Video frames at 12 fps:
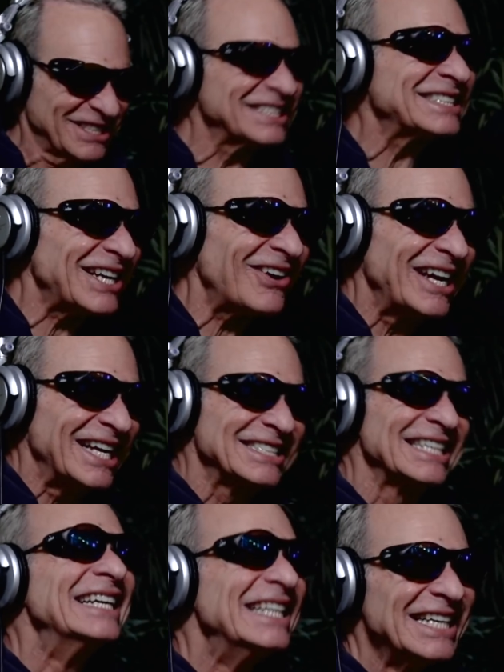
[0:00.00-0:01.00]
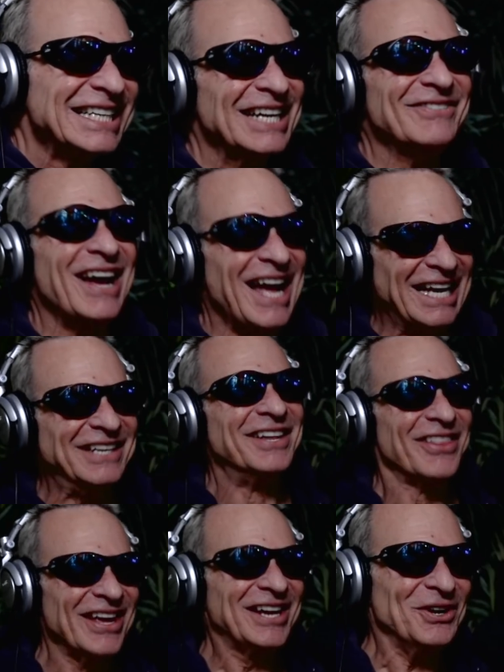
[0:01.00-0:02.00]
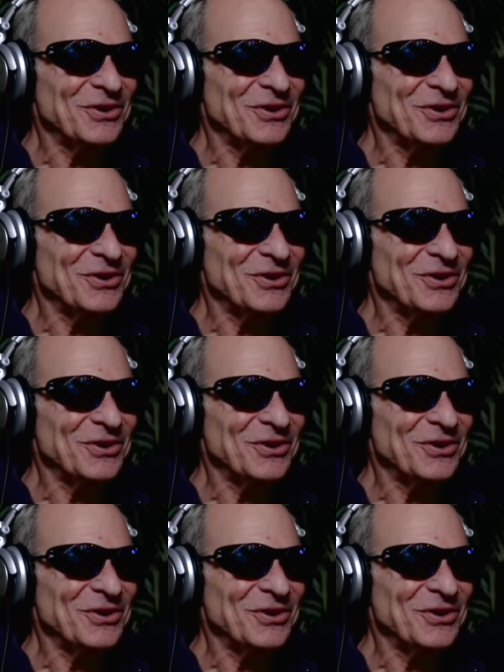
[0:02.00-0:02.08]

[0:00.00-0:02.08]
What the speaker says: Serious, come on, think of